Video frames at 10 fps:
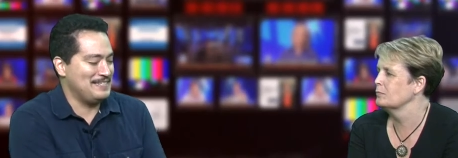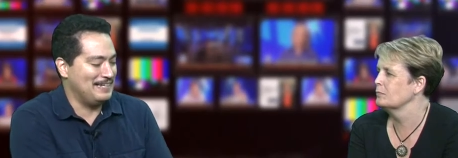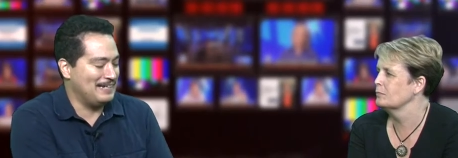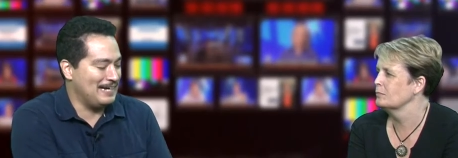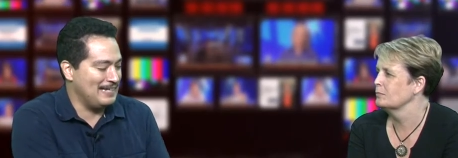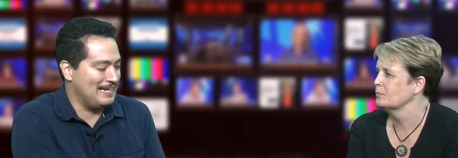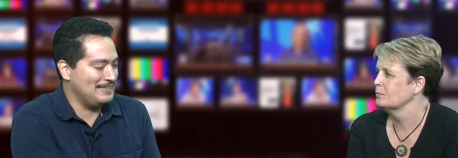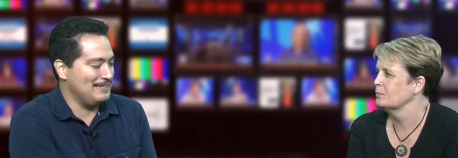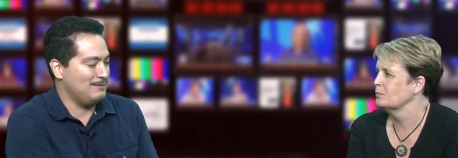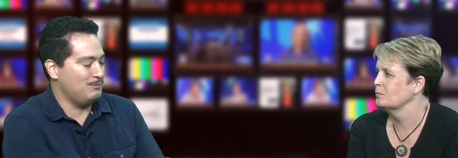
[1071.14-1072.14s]
Speaker 1: And I,
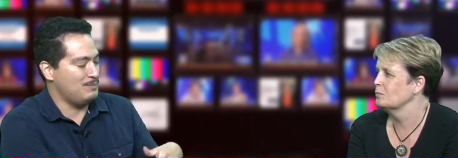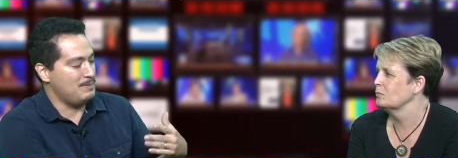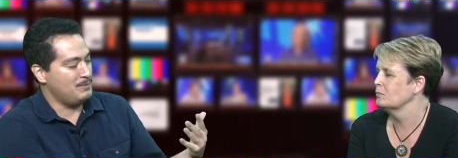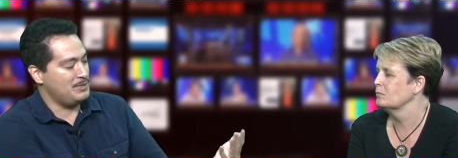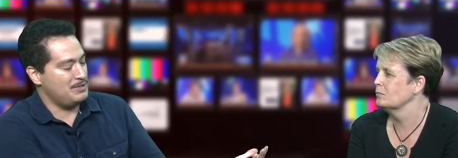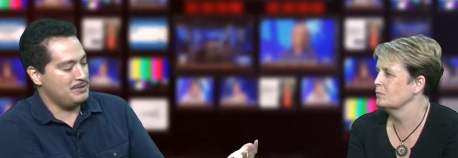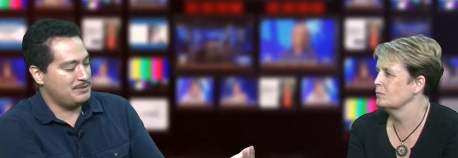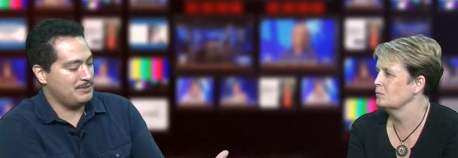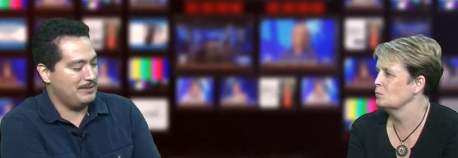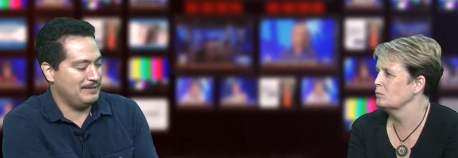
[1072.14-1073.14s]
I think maybe what you're
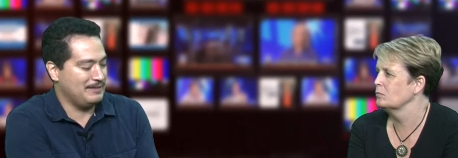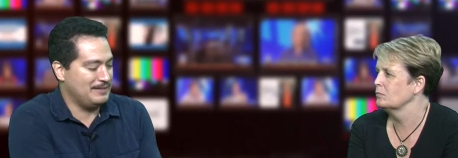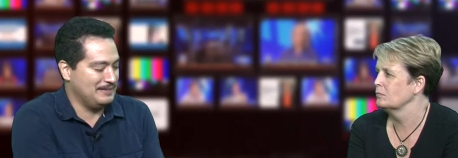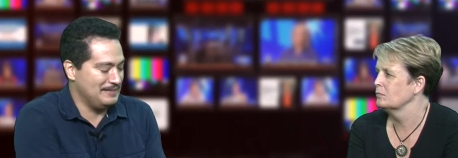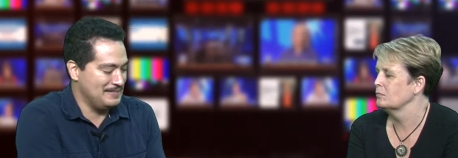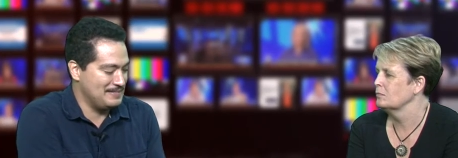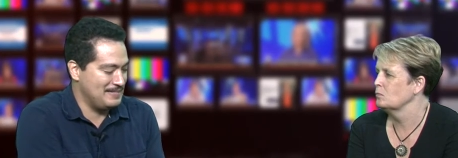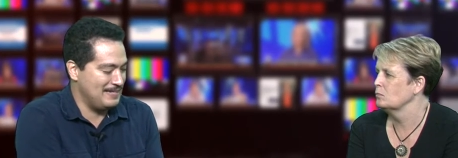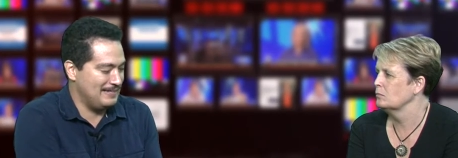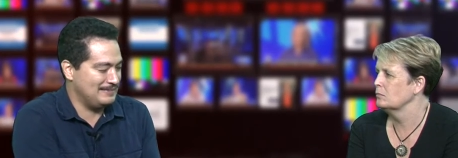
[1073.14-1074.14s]
drawing on
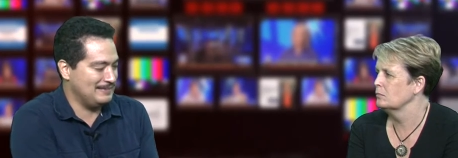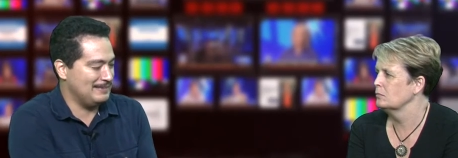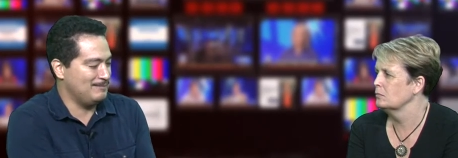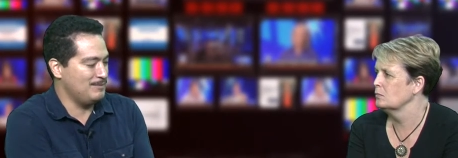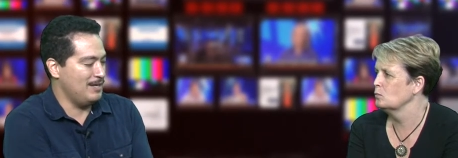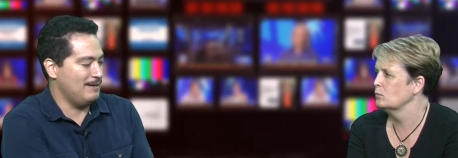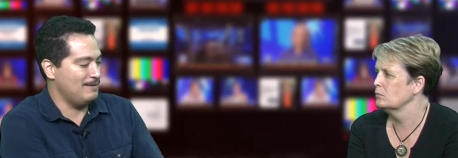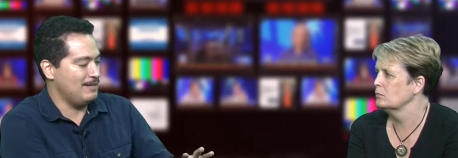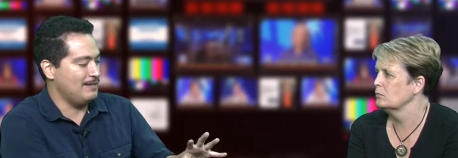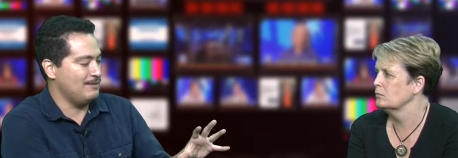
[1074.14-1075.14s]
is that um,
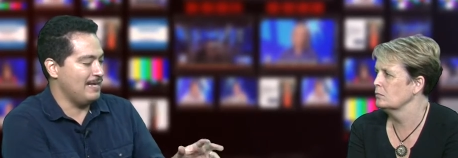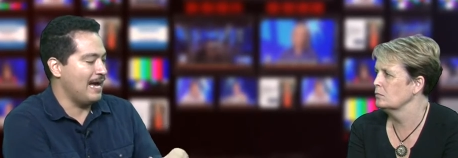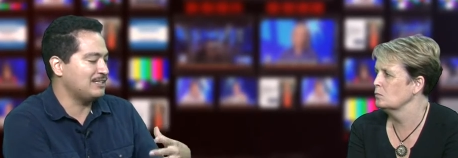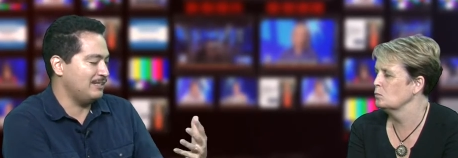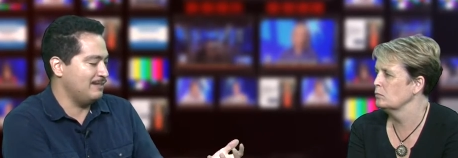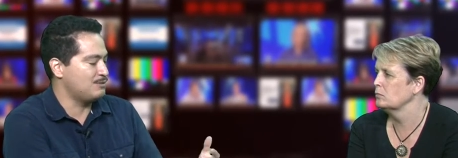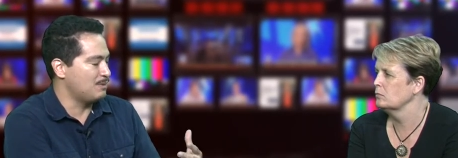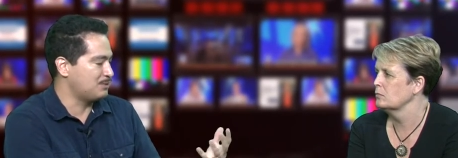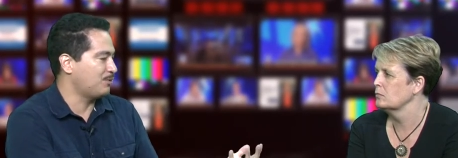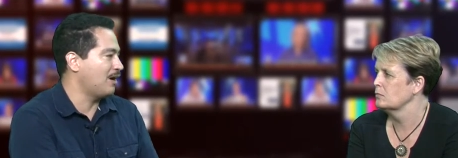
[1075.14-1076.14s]
it, it actually it's
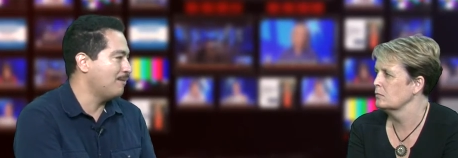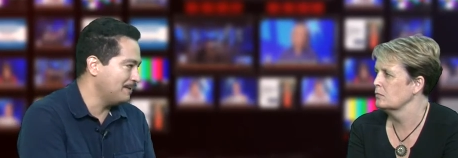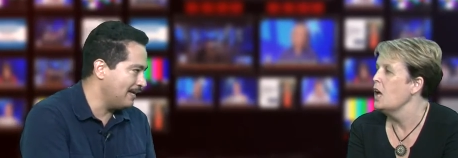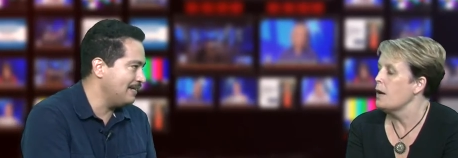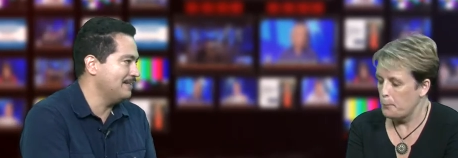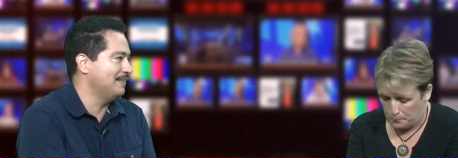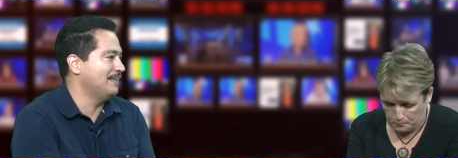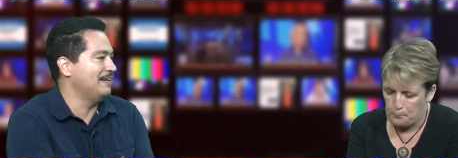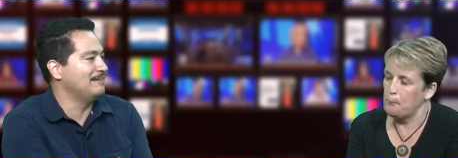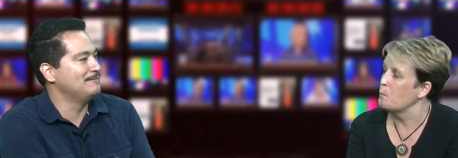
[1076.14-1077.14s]
much more complicated
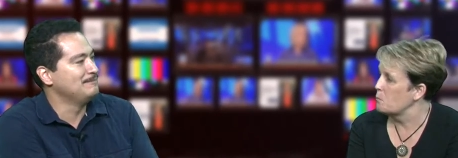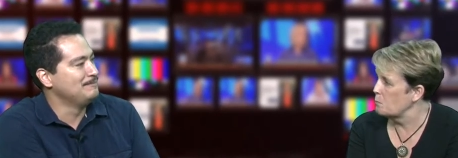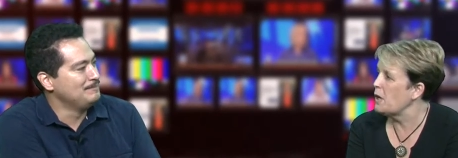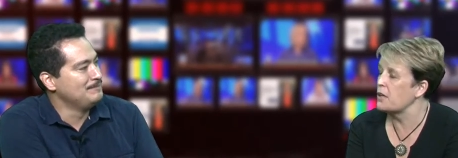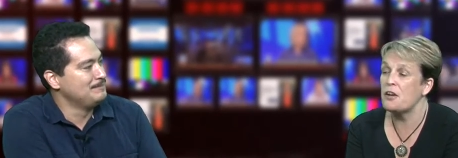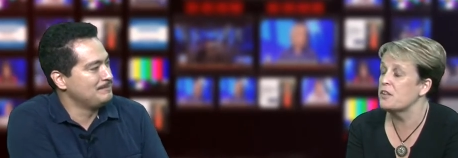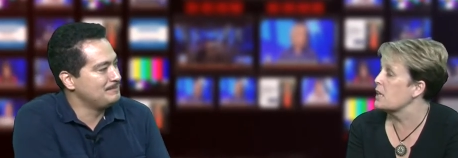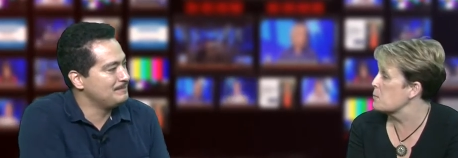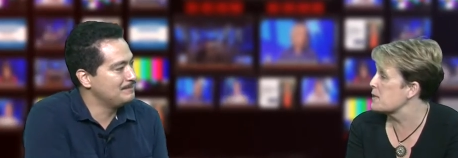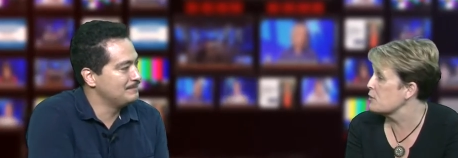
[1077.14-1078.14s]
than mm -hmm. that.
Speaker 2: Mm-hmm. I, I,
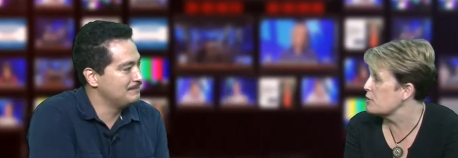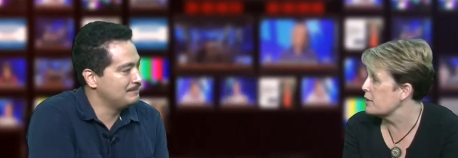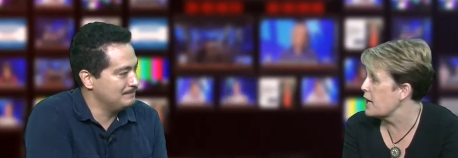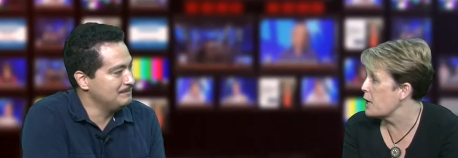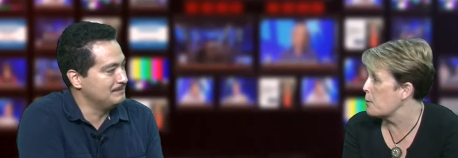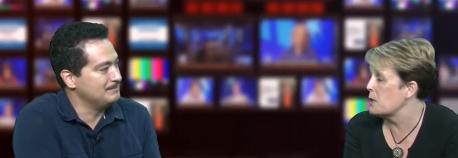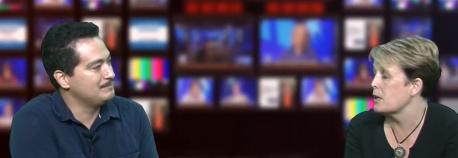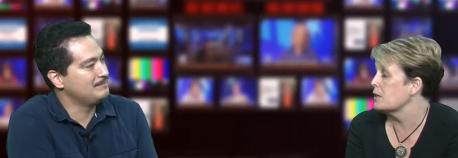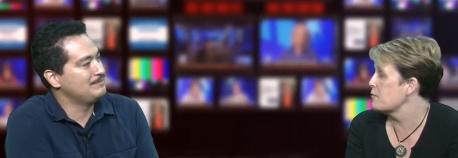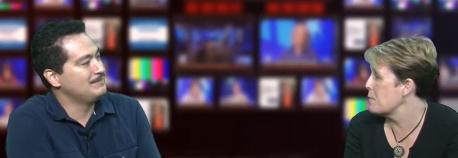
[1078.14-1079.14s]
think absolutely. Mm. I, mean,
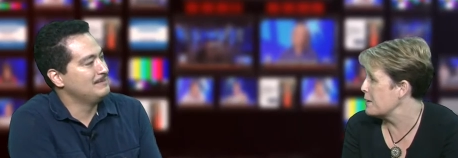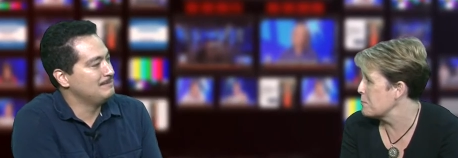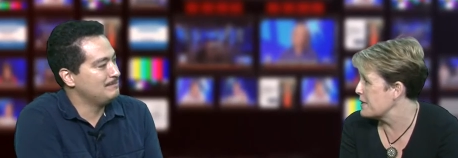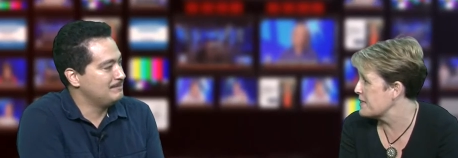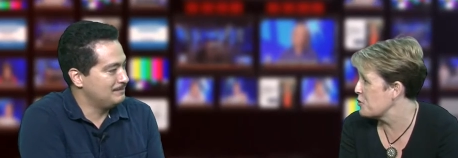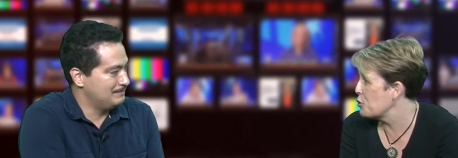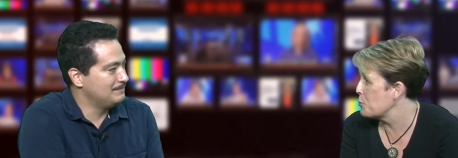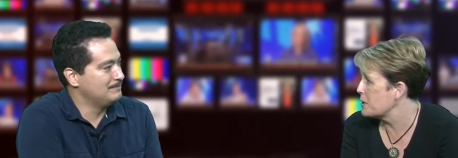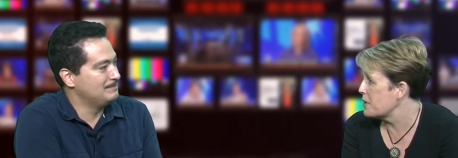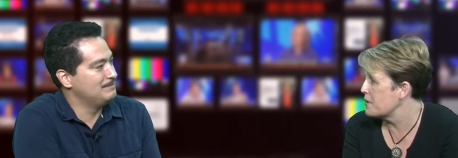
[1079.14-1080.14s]
I love Mad Men
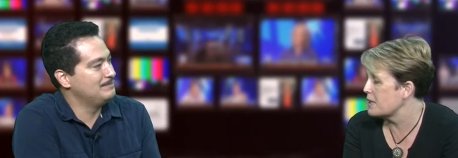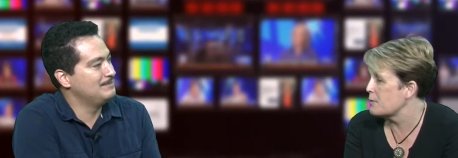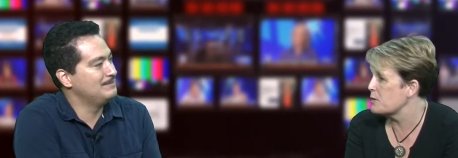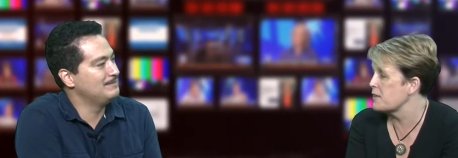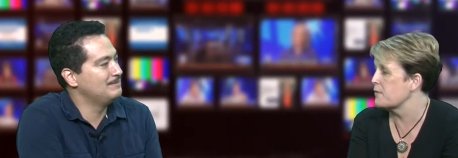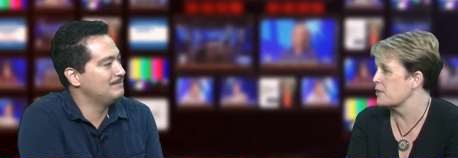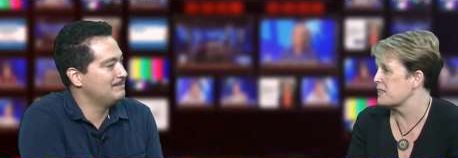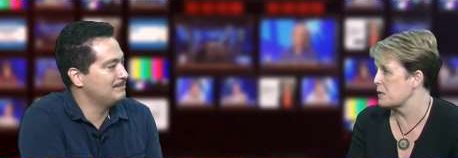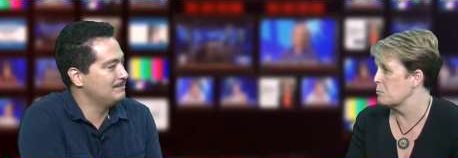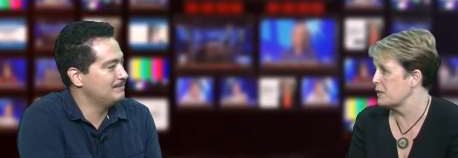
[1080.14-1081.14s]
too, but I think it was a very
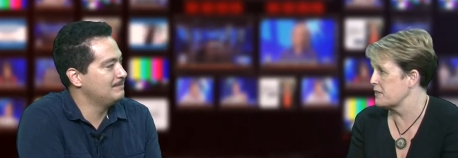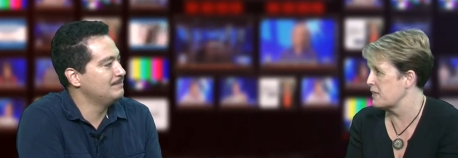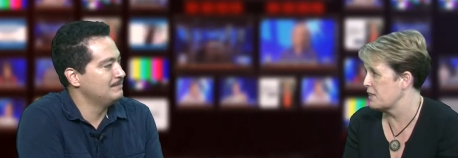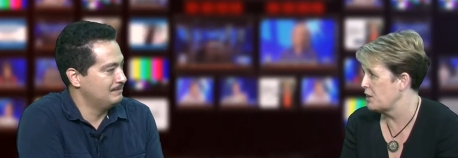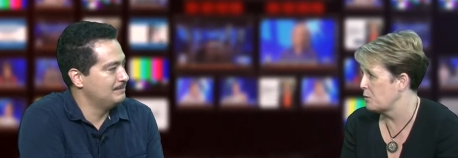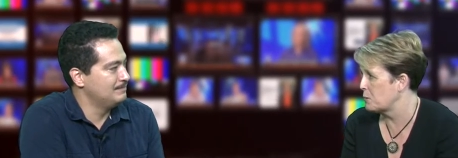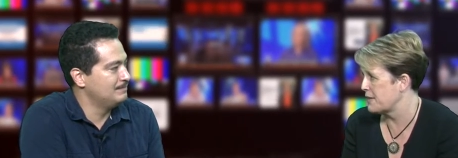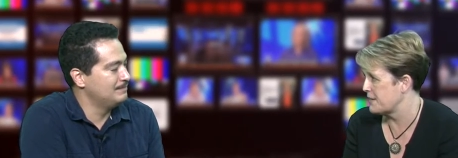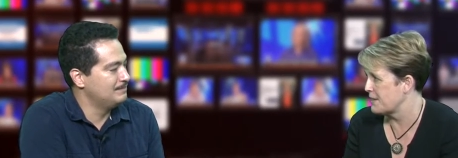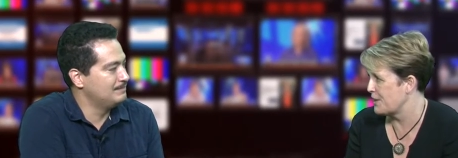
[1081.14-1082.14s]
simplistic kind of
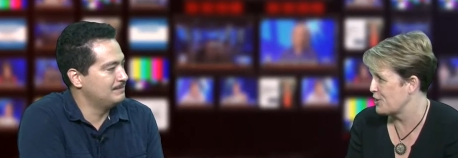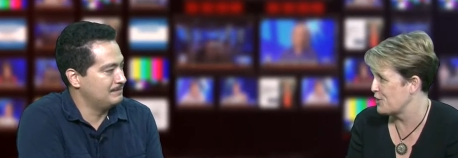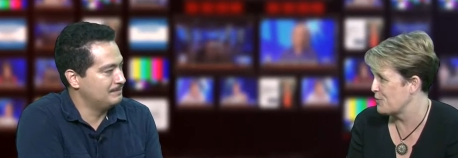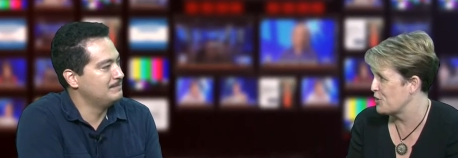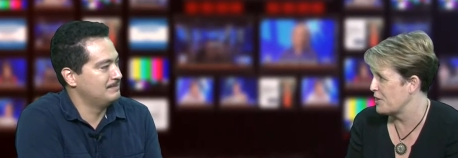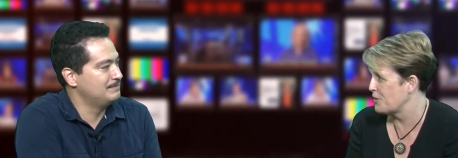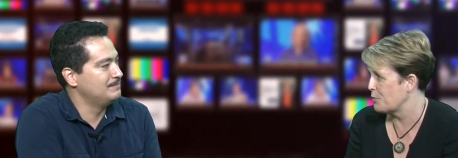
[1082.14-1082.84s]
presentation of gender